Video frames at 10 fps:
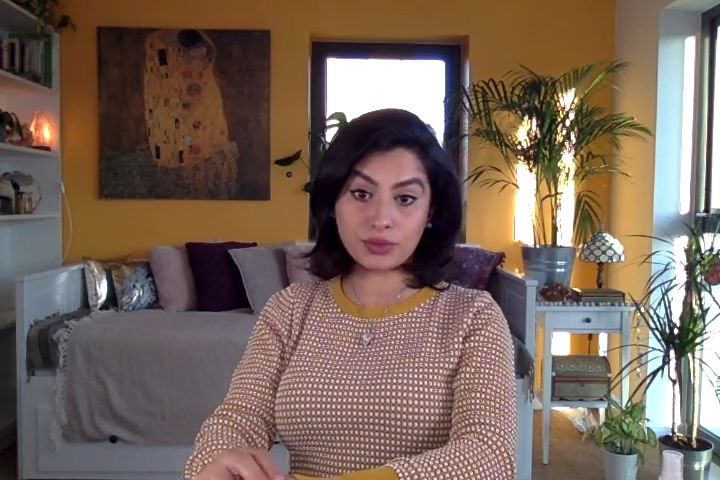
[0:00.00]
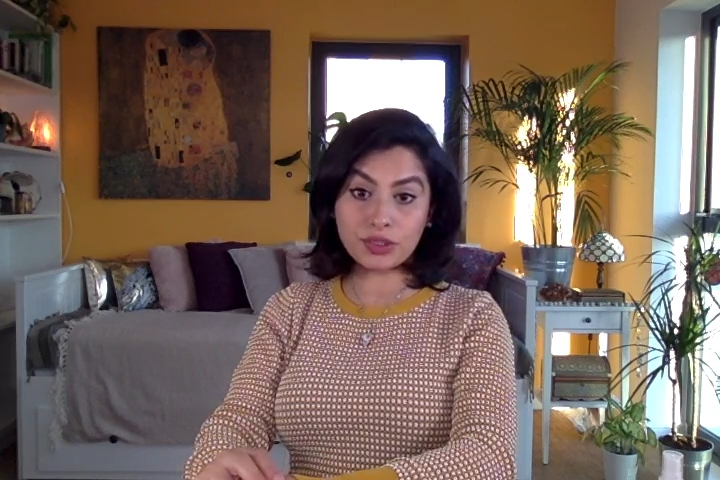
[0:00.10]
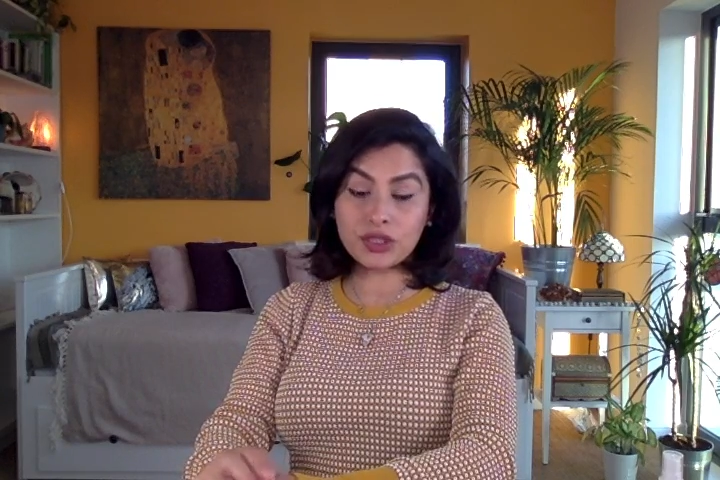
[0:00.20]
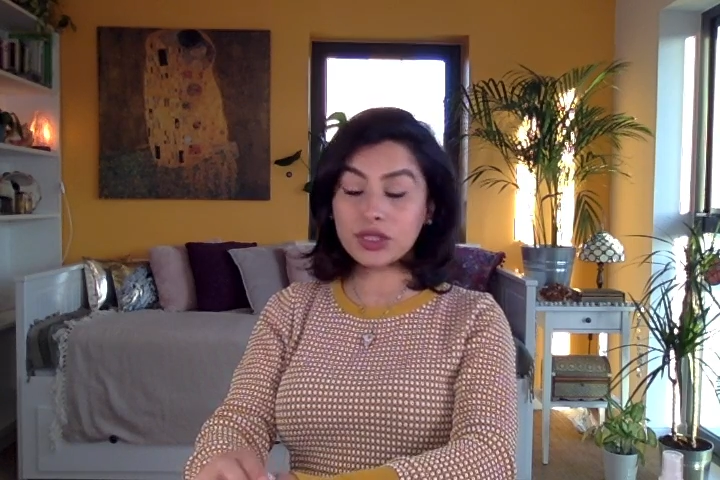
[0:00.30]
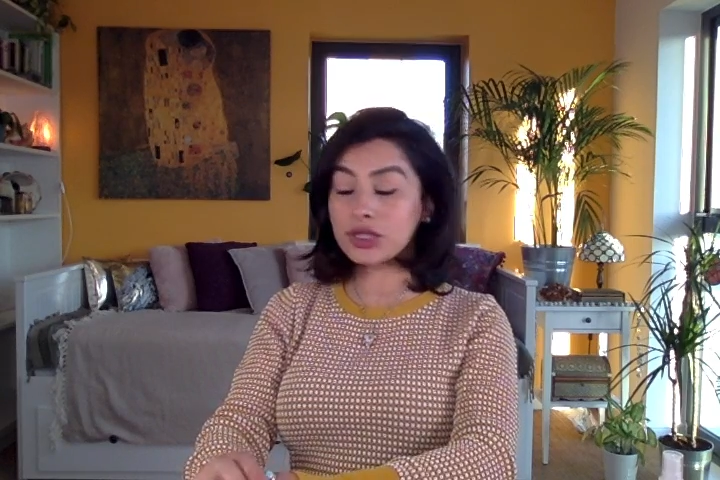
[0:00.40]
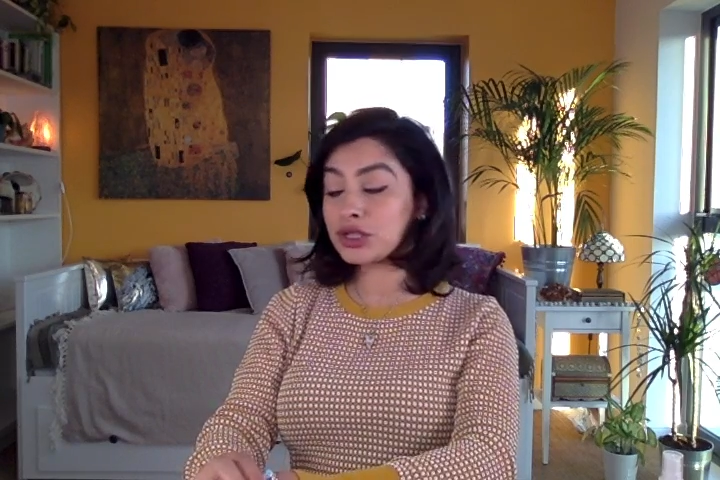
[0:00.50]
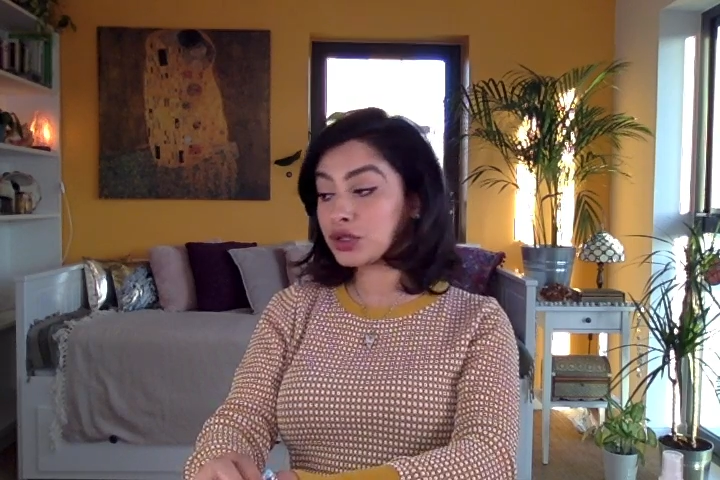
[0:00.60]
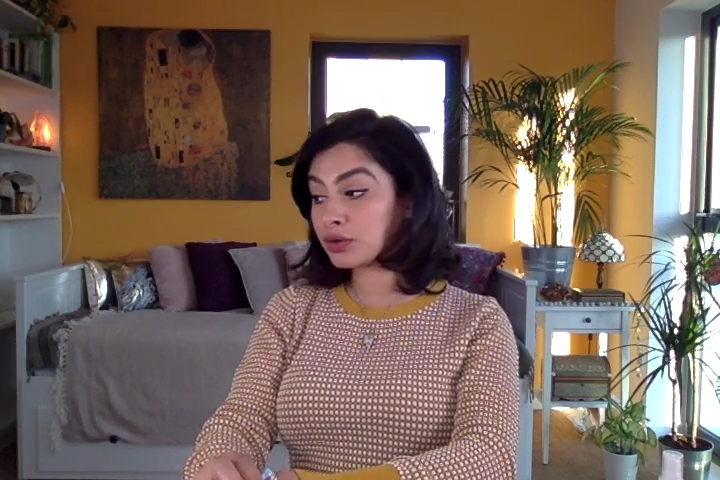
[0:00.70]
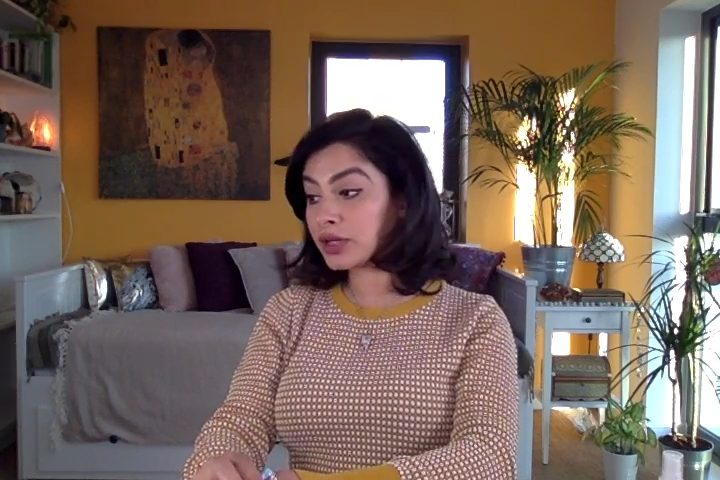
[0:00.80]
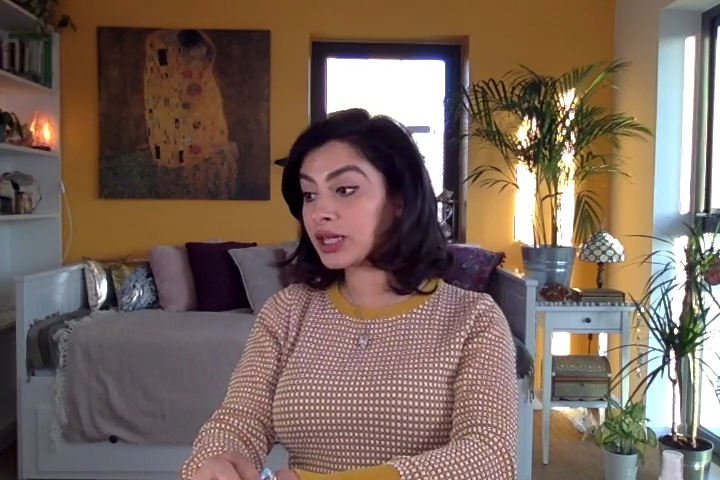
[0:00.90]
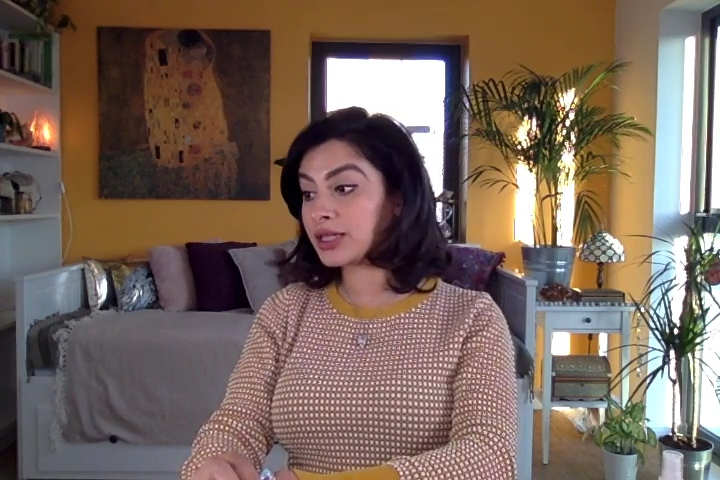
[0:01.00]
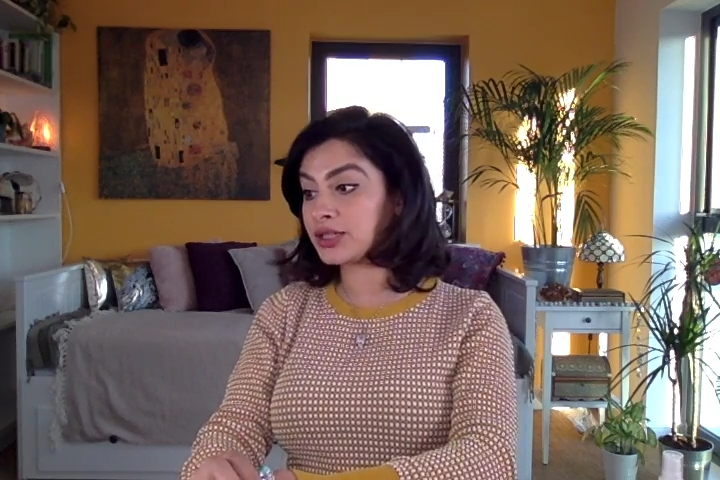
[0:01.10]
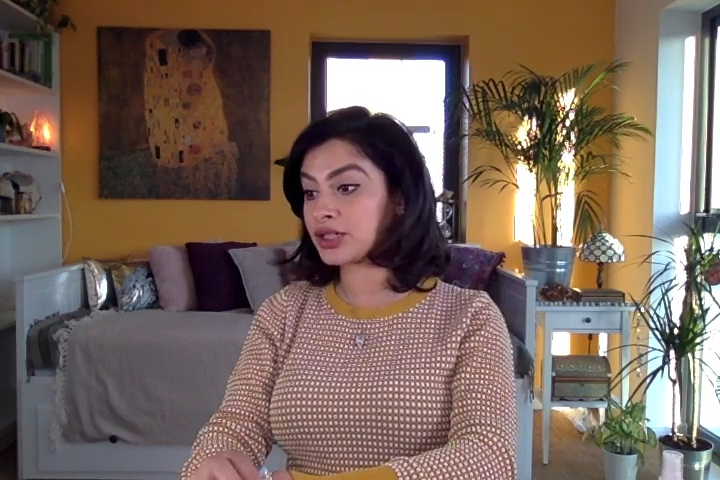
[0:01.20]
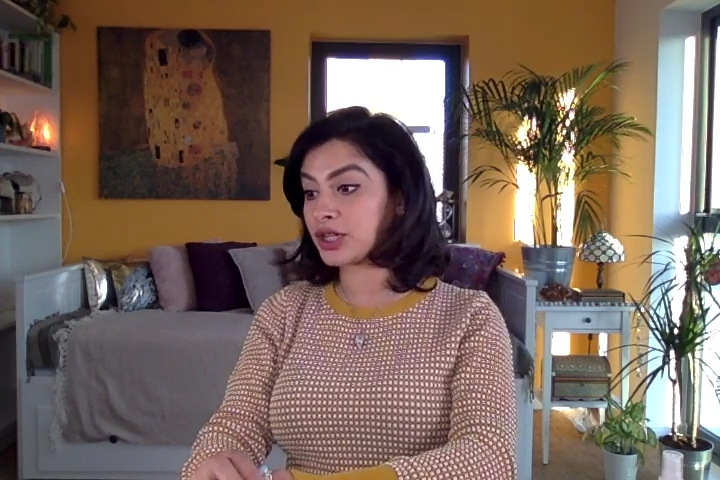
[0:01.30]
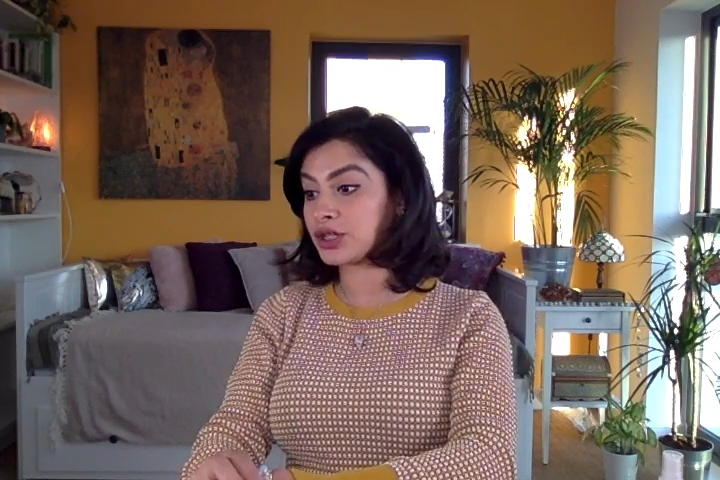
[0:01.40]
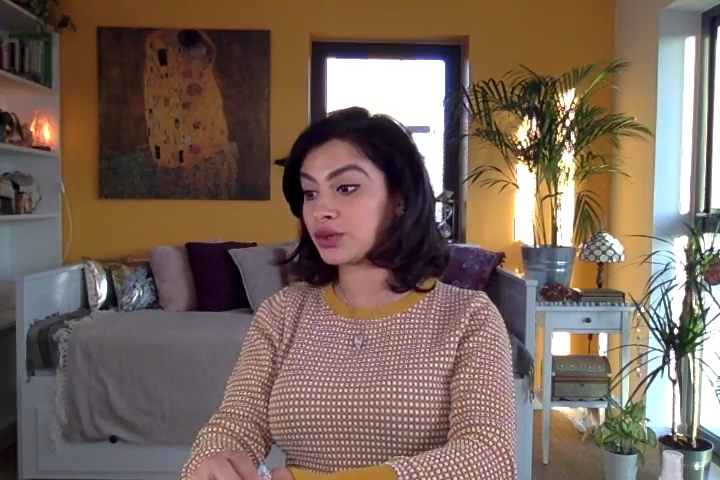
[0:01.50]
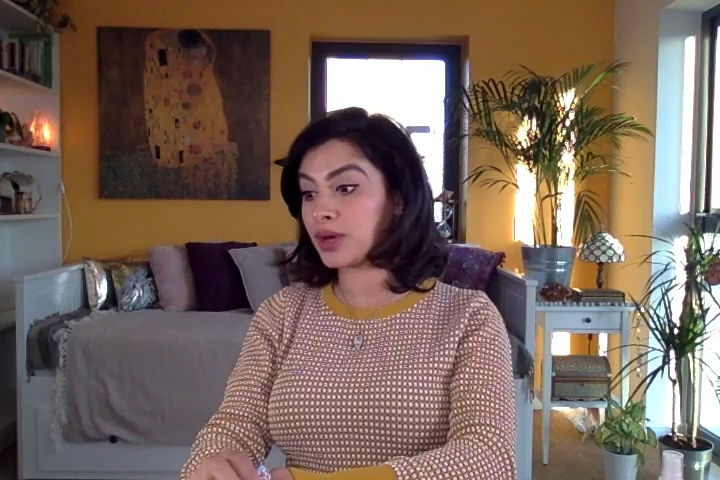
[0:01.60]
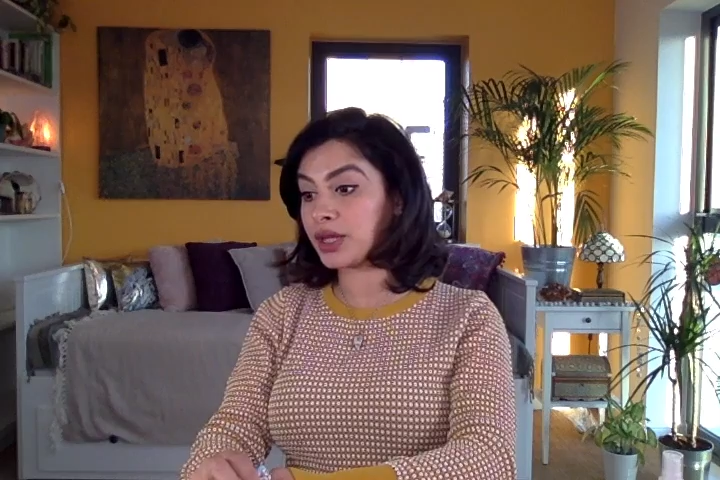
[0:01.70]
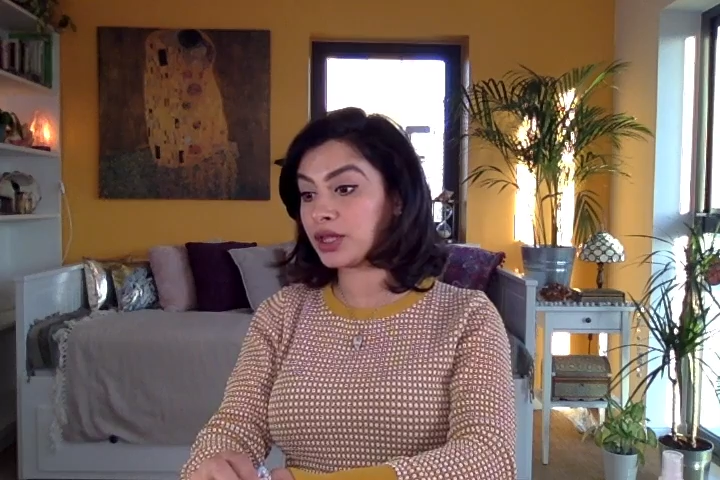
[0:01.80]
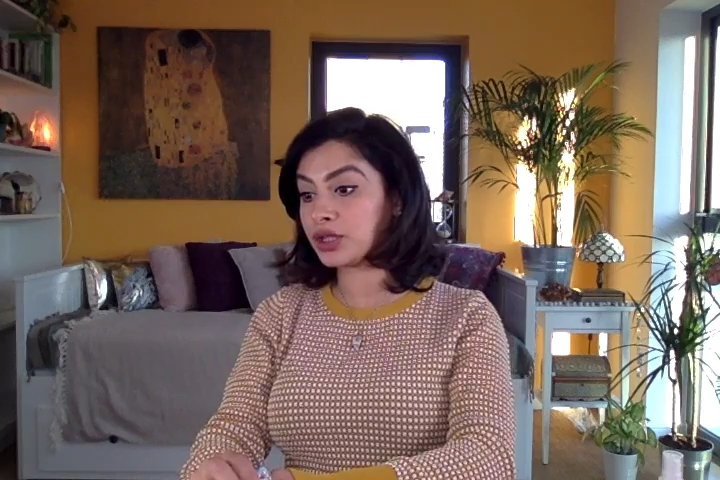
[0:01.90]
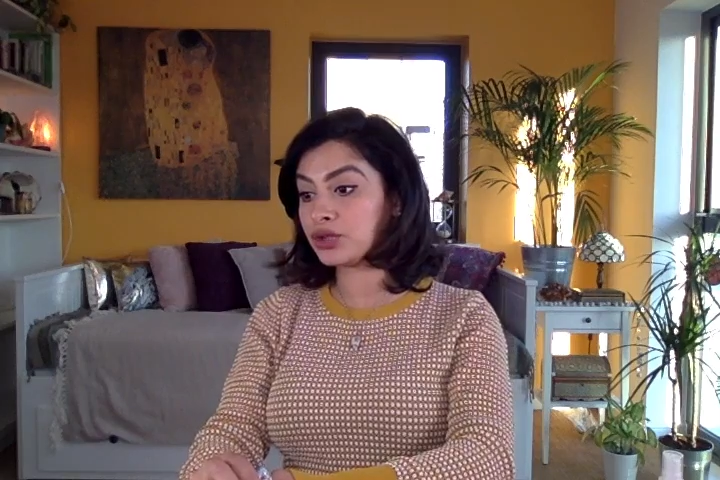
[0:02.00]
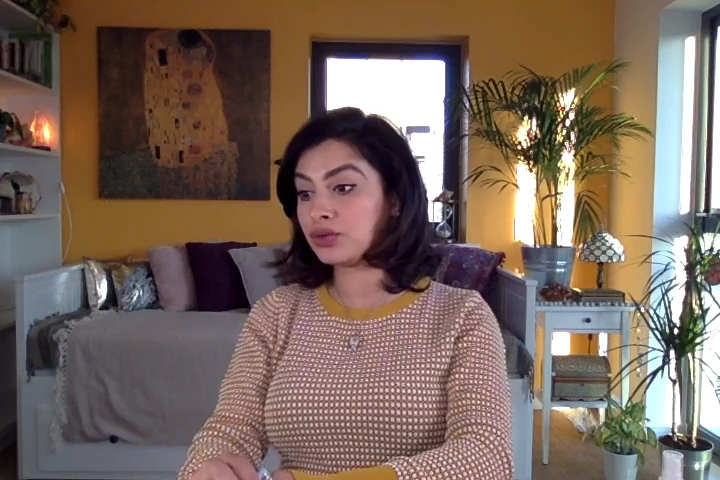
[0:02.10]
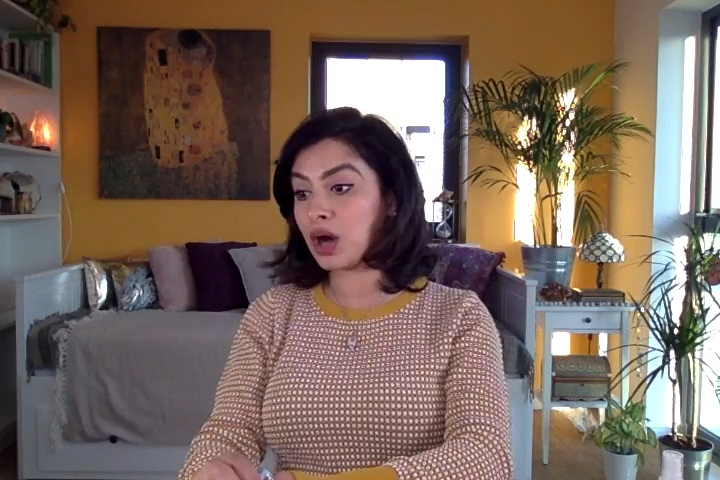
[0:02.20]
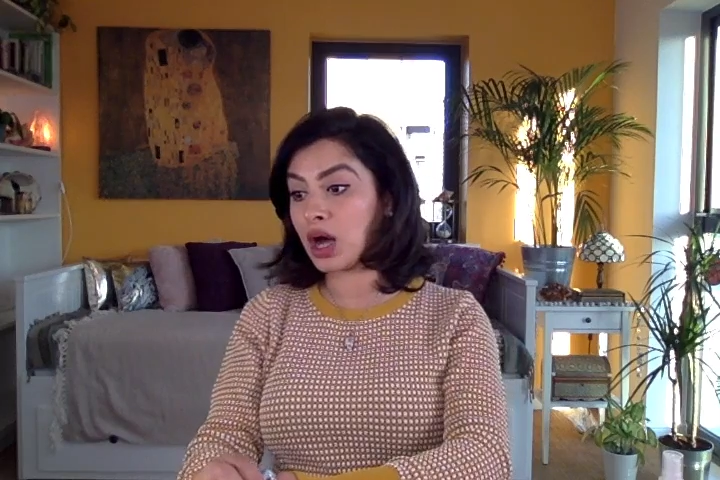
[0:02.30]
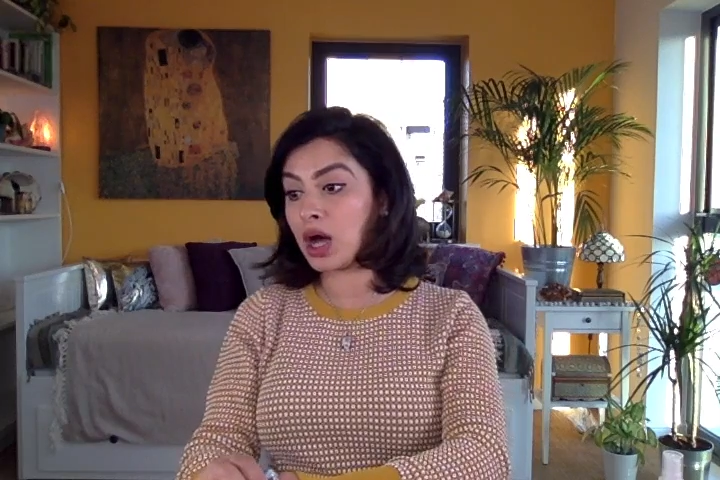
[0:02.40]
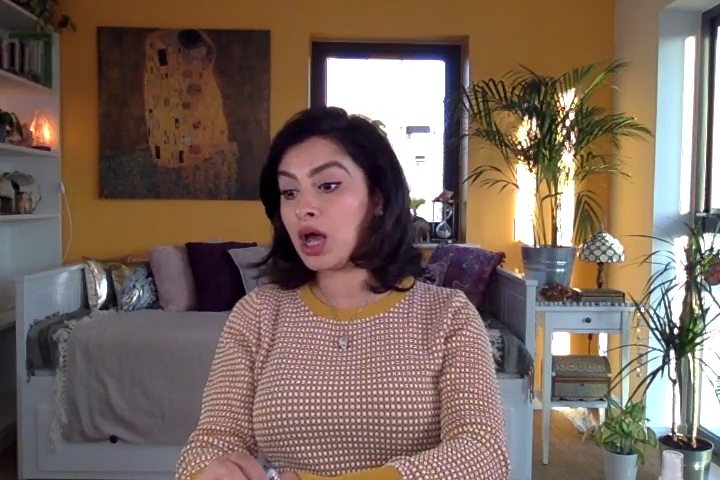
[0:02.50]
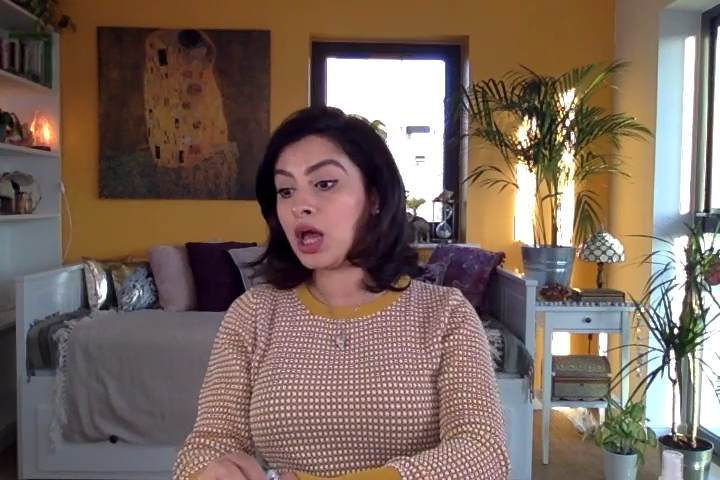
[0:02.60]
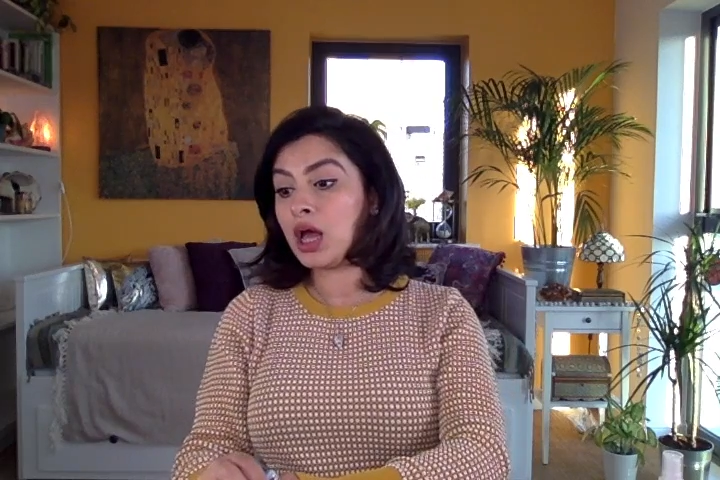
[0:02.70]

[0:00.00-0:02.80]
but to do it in such a way that you are